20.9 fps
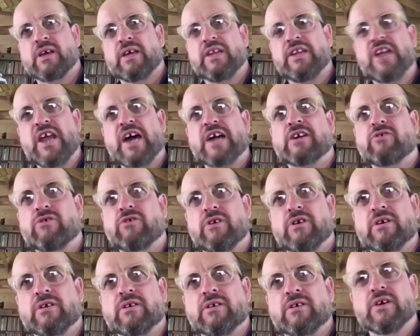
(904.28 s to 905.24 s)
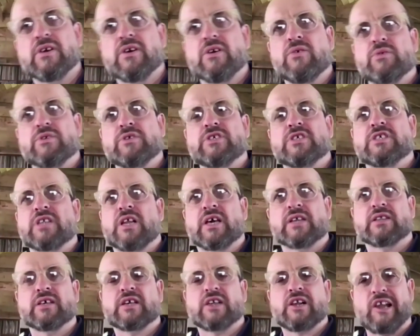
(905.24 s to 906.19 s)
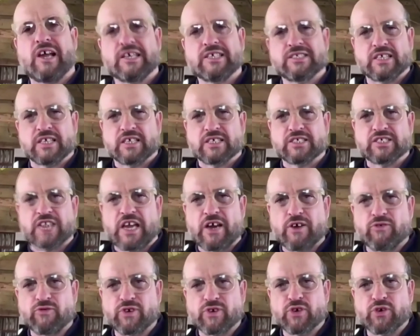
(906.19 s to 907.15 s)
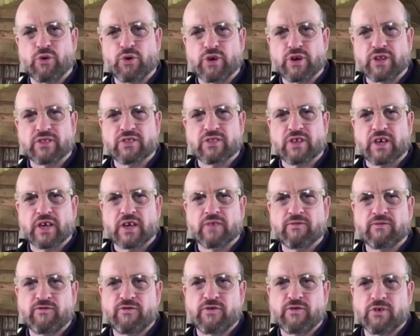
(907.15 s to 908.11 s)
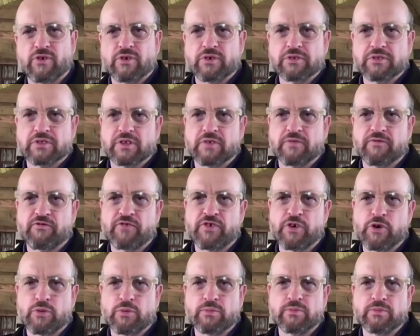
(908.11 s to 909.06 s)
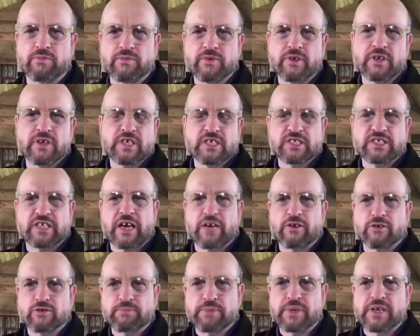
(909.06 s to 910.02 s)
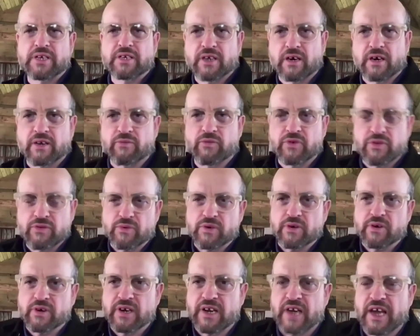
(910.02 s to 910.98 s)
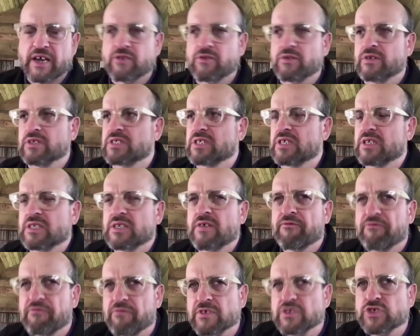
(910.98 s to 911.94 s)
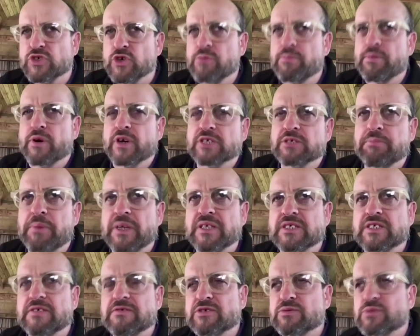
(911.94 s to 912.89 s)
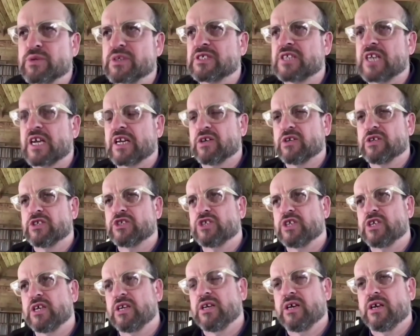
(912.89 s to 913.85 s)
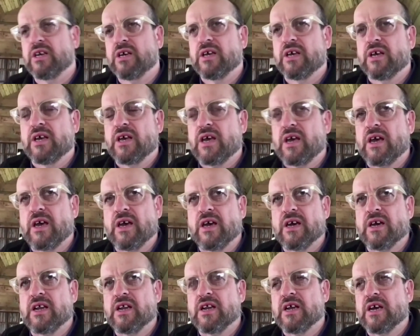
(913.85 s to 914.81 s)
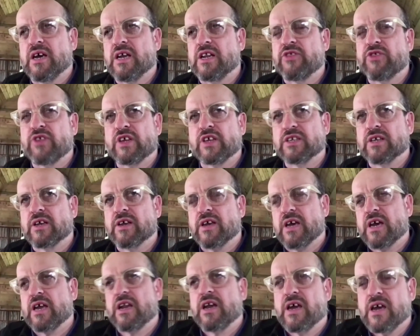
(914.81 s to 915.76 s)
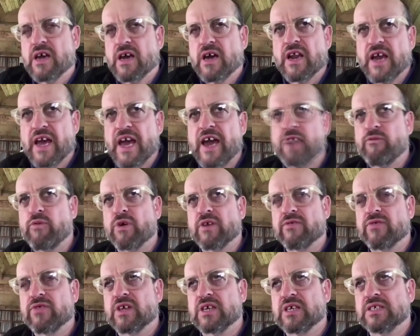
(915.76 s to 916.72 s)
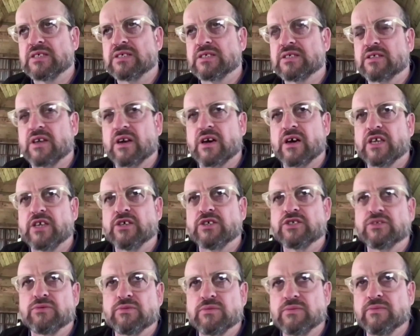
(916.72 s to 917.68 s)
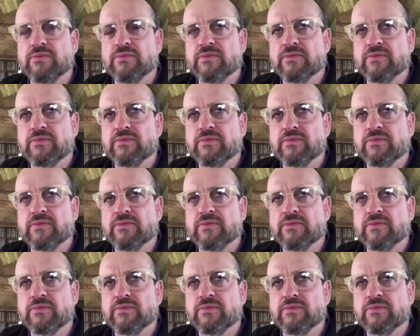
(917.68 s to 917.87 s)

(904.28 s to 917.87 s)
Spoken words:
Nagra which is like the classic sound recording thing for the film. Sound has been done with Nagra's super expensive Swiss technology, and I have one of these that I used to,